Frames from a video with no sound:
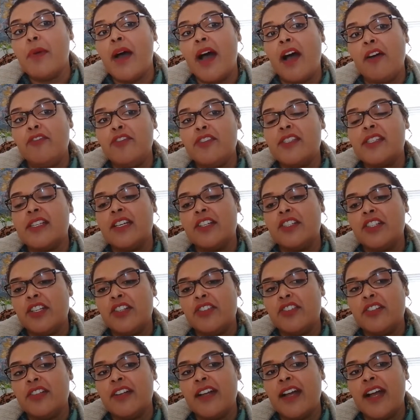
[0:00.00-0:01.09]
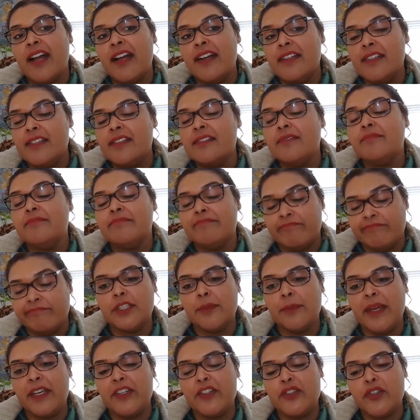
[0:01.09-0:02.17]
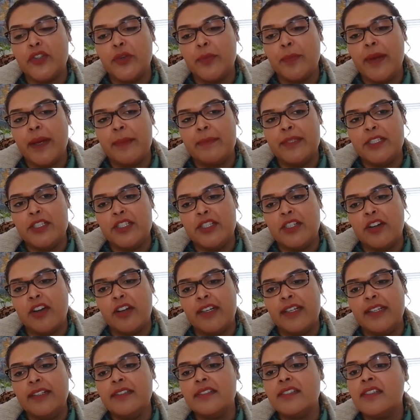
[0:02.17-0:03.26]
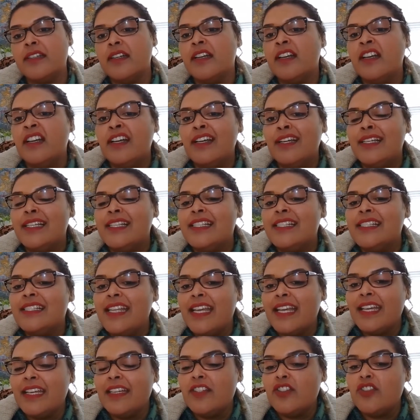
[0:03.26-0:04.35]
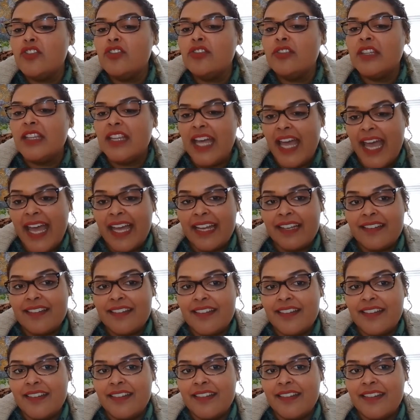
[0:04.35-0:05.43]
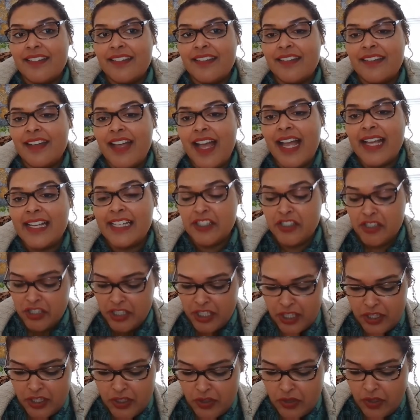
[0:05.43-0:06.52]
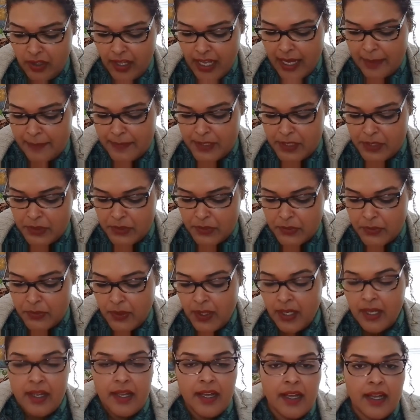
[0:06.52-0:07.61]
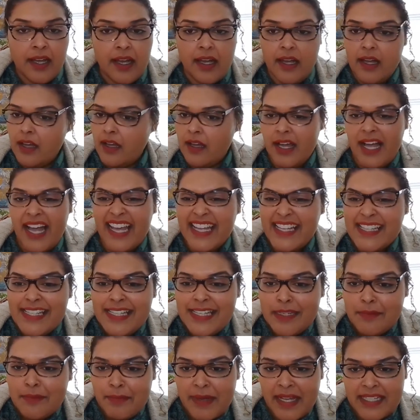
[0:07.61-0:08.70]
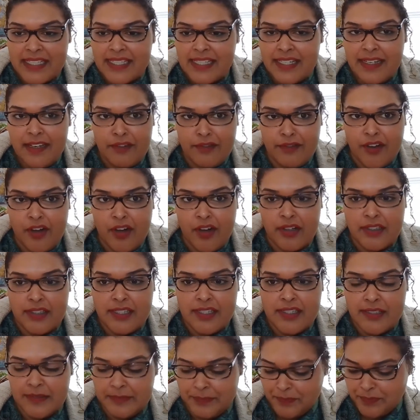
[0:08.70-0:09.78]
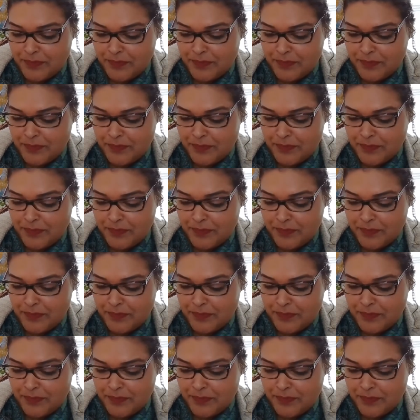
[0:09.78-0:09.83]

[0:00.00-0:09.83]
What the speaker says: powerful search engine, guys. So make sure you're publishing on it. Second to that, I can schedule up to 18 months in advance